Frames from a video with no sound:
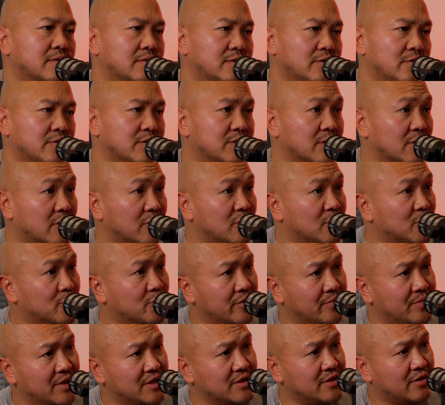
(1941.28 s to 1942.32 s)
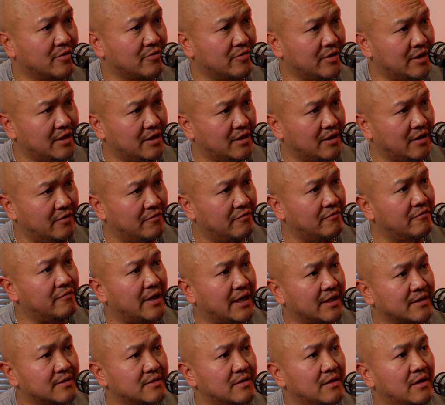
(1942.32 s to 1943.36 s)
So it's the contributory
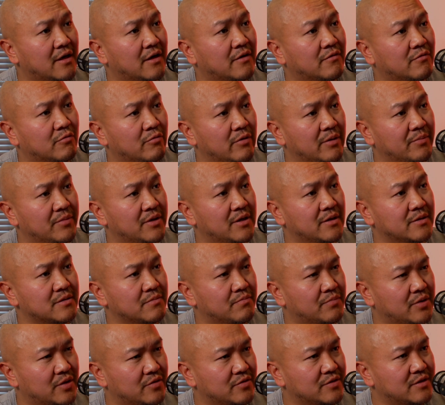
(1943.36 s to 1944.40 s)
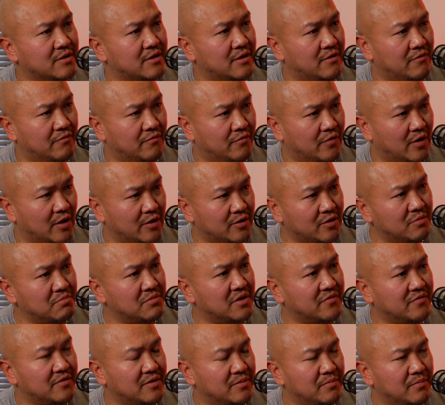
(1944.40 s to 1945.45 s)
effect of women as opposed to the volume
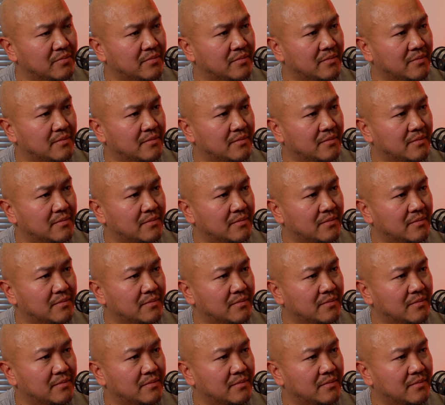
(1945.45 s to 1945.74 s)
of them?